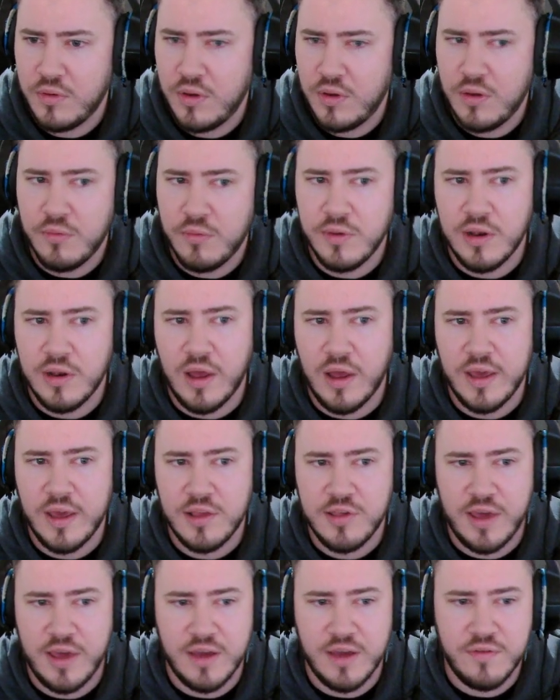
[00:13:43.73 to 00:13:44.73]
We like
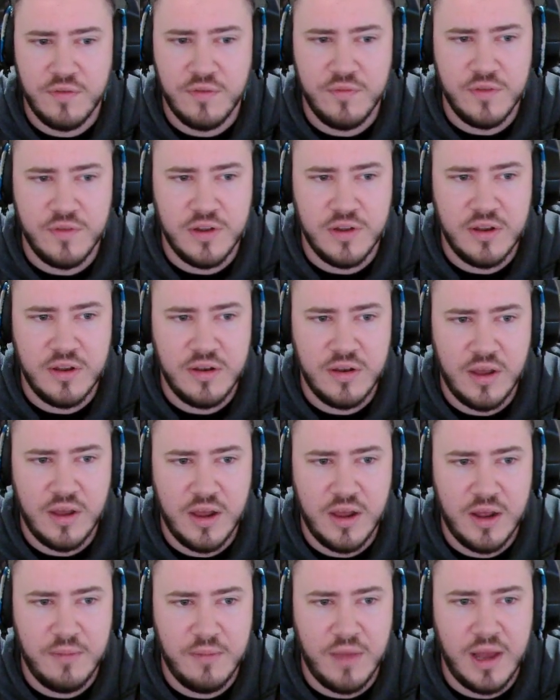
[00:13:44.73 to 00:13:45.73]
check from villain.
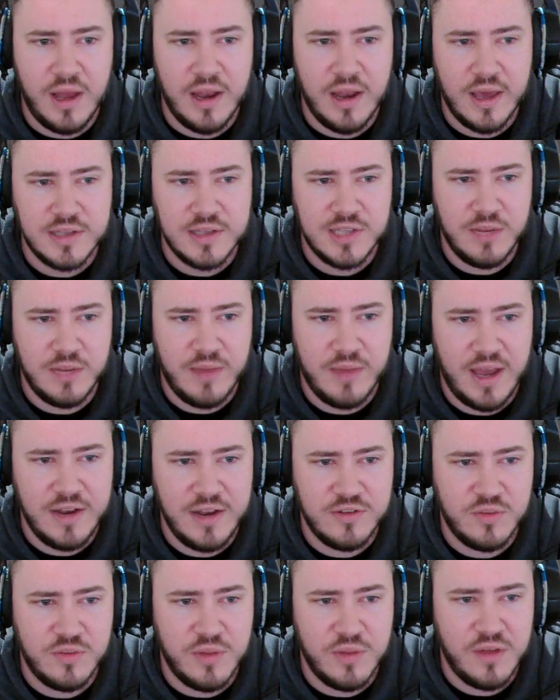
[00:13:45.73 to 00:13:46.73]
I like turning my hand
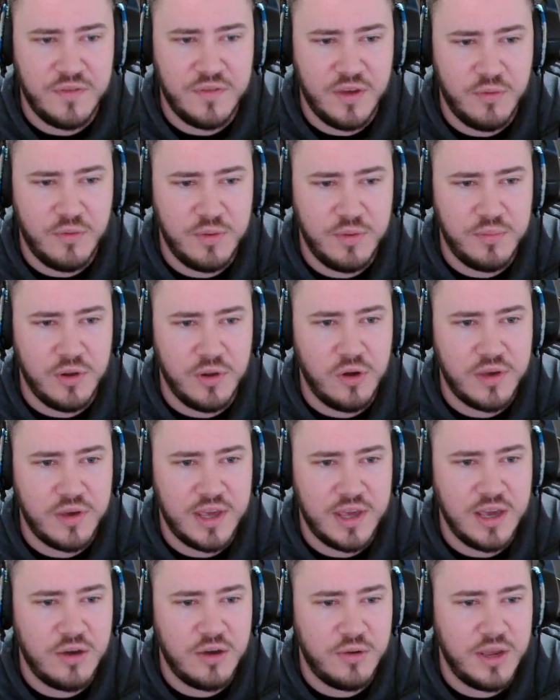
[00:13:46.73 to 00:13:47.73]
into bluff here. We block
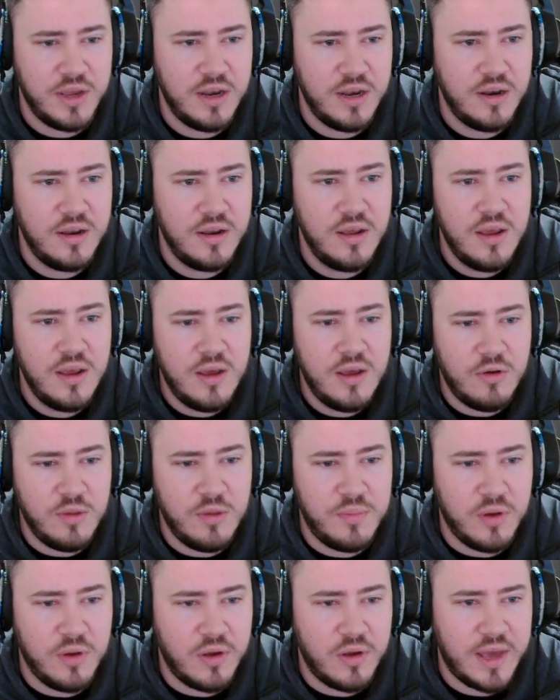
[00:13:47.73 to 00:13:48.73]
king queen. We
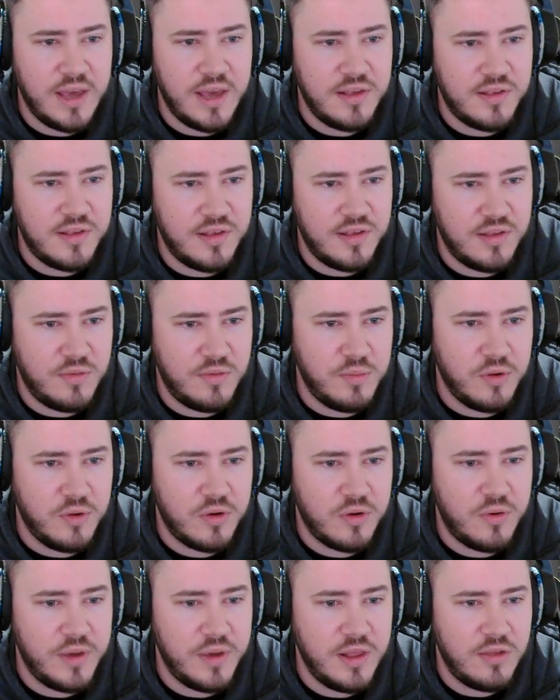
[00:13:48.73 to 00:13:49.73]
block aces. We block
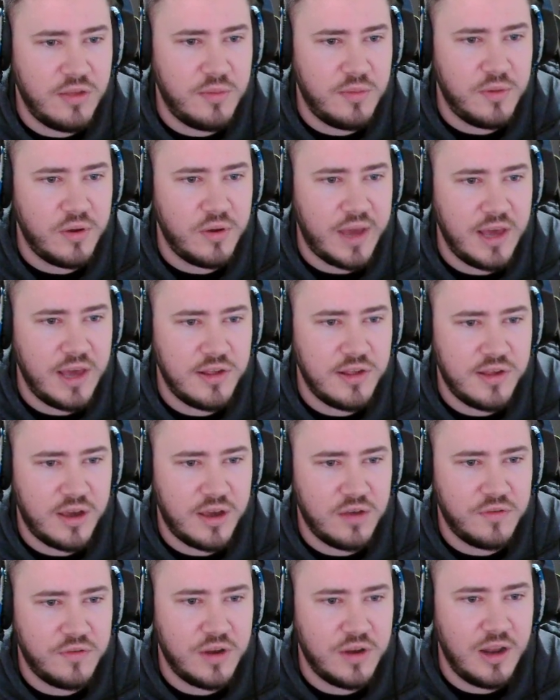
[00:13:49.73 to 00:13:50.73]
queens. We block ace jack
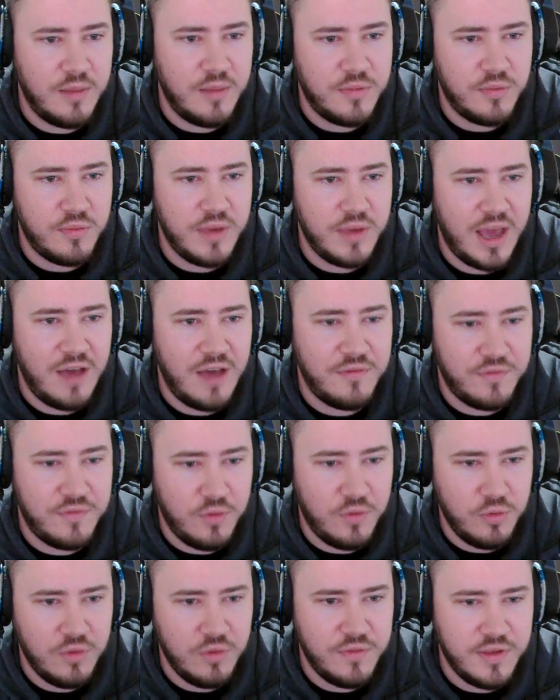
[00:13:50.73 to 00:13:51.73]
of clubs. We have
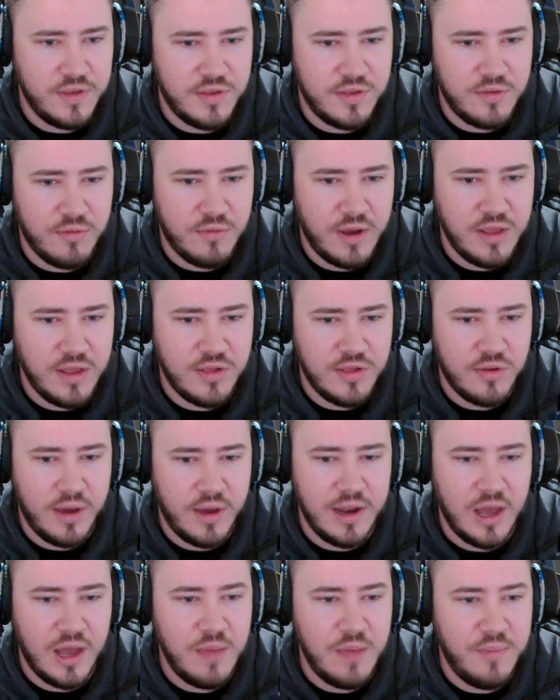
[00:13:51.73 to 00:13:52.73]
all of these in range. So I
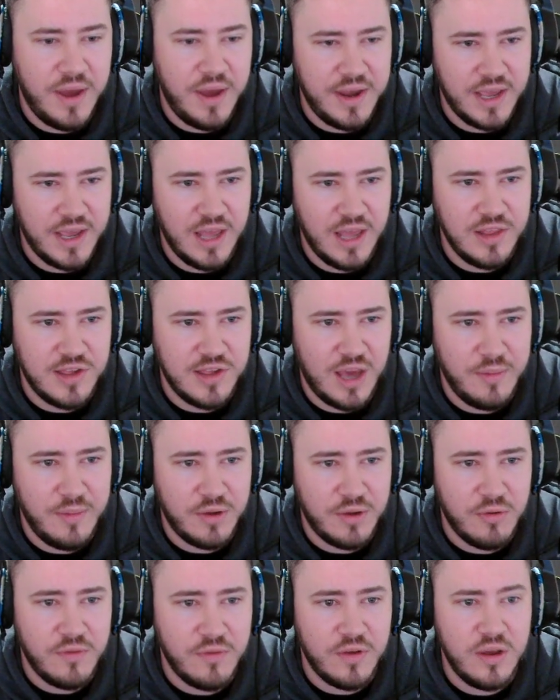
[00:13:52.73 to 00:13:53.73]
like betting and jamming
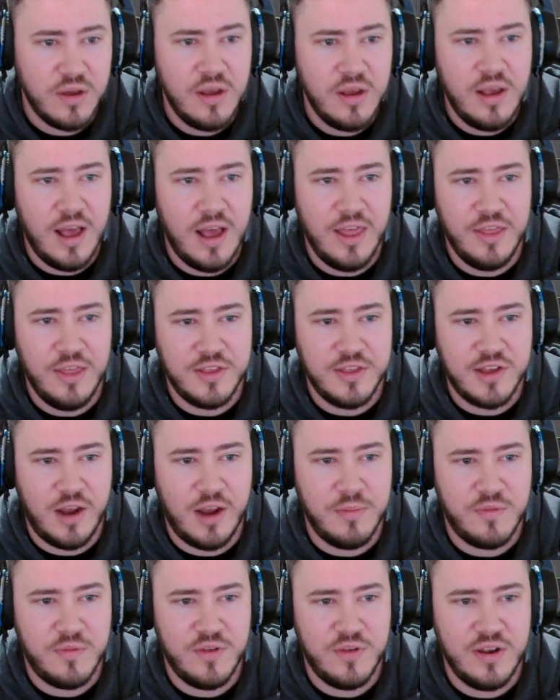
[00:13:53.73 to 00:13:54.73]
river. And then the
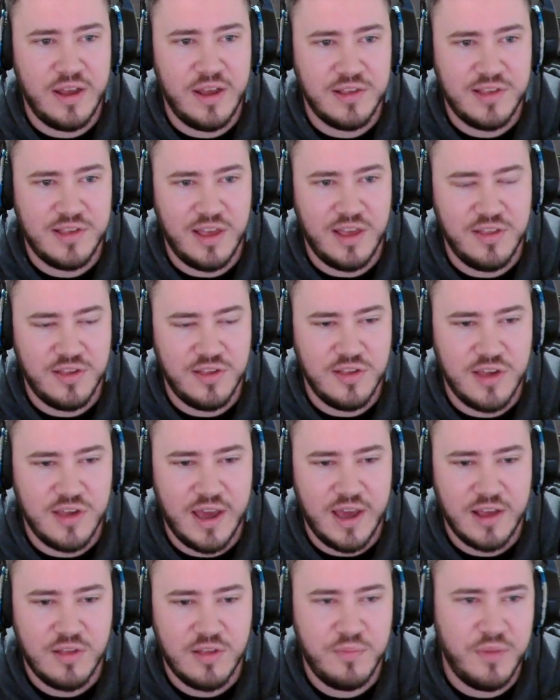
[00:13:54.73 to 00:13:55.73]
times villain has 10s and
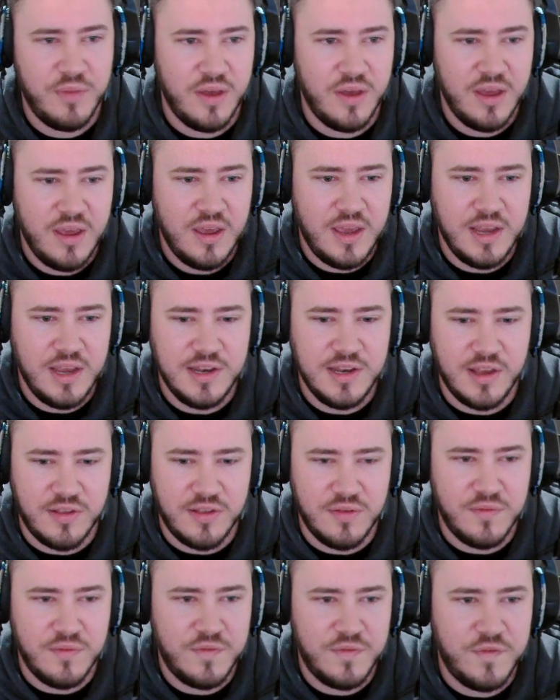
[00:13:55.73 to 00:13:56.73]
jacks, but he
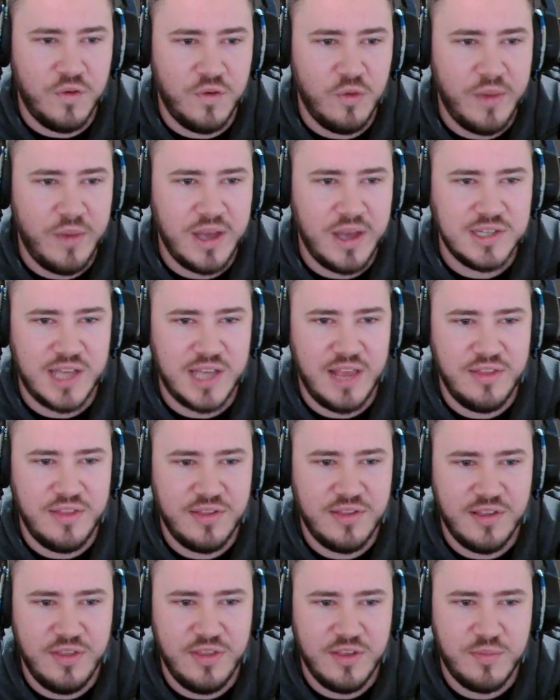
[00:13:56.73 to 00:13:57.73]
doesn't 4-bet
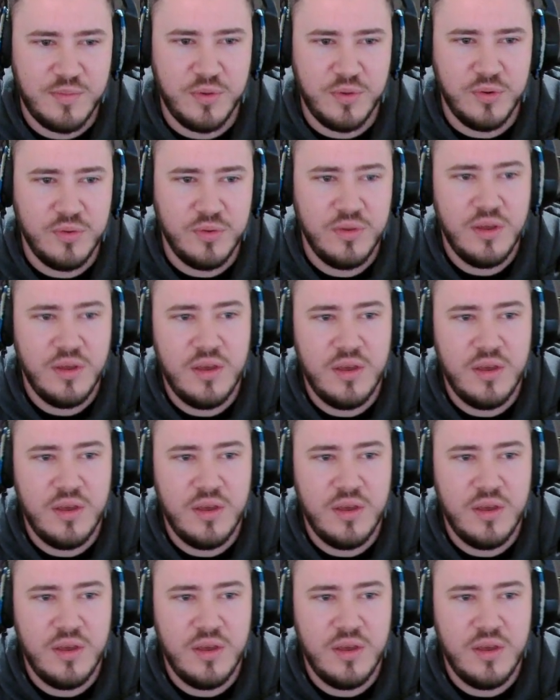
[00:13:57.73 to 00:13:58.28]
10s in this pool.